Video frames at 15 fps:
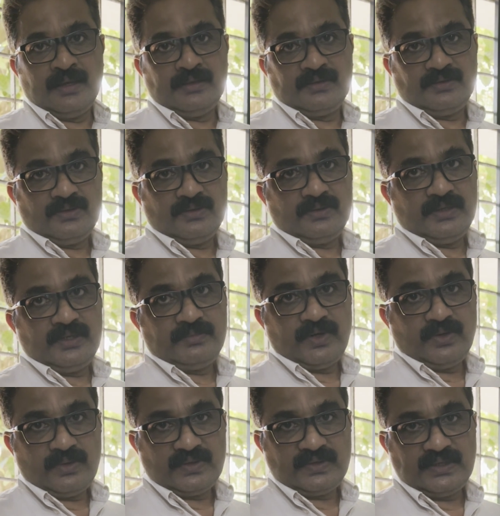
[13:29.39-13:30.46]
So in
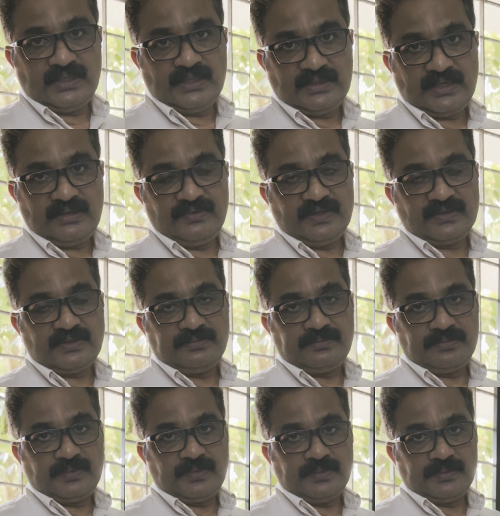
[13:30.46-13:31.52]
pleurisy, initial phase of
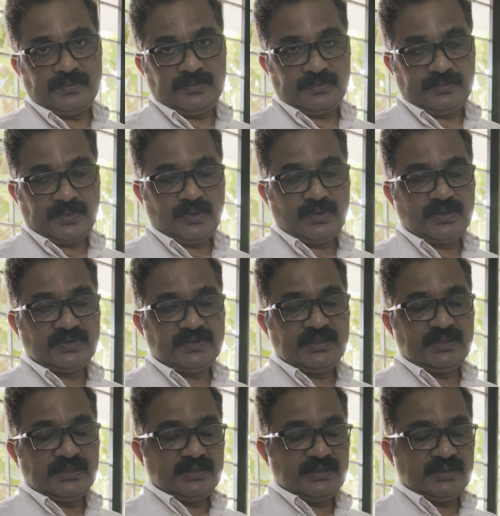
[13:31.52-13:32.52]
pleurisy,